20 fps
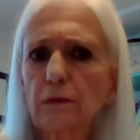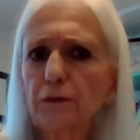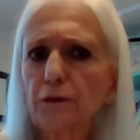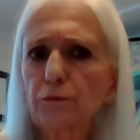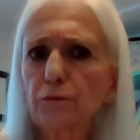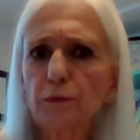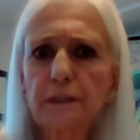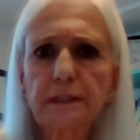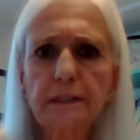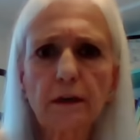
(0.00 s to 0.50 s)

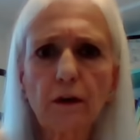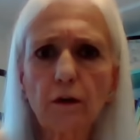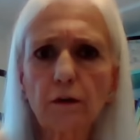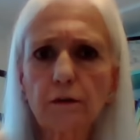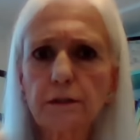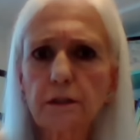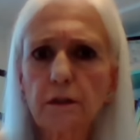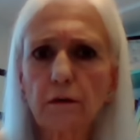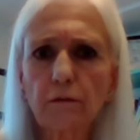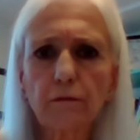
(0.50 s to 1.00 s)
the
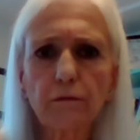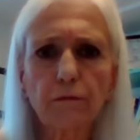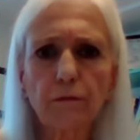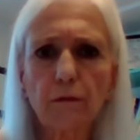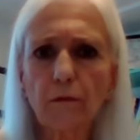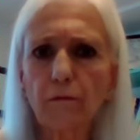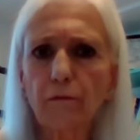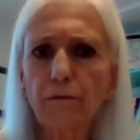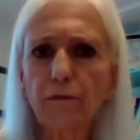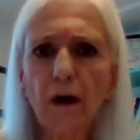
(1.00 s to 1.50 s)
result of
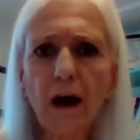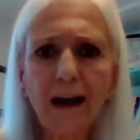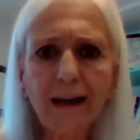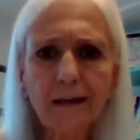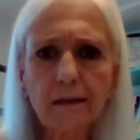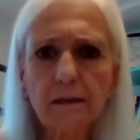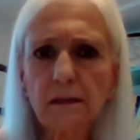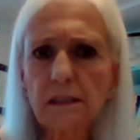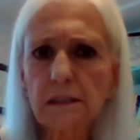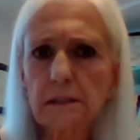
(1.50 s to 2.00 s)

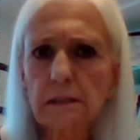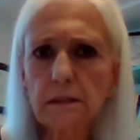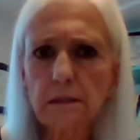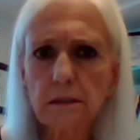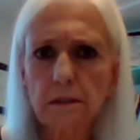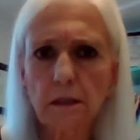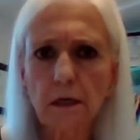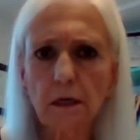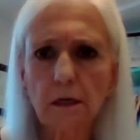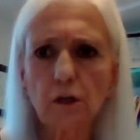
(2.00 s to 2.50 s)

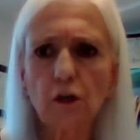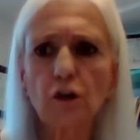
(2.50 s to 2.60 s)
violent